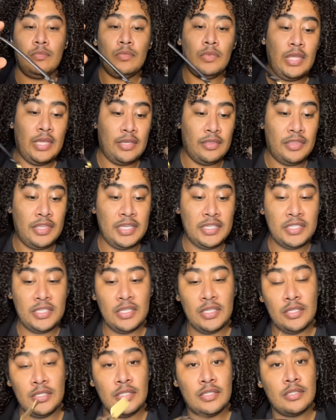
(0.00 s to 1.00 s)
like, this
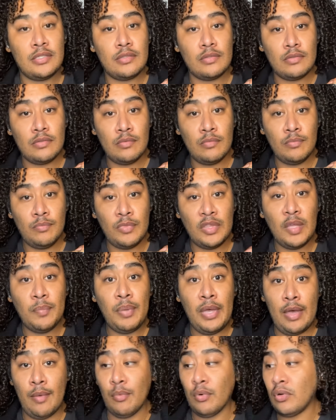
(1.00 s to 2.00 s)
is the
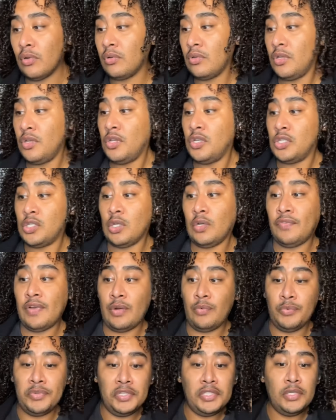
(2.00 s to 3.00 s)
pebble. So if I
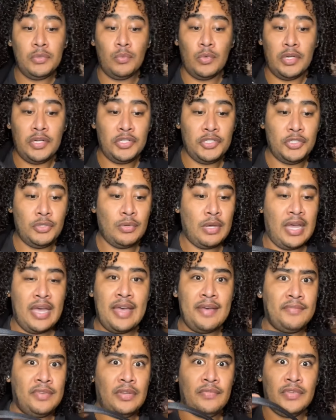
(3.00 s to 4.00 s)
really wanted to, I
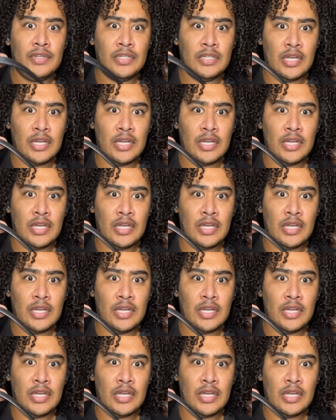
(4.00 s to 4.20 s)
haven't even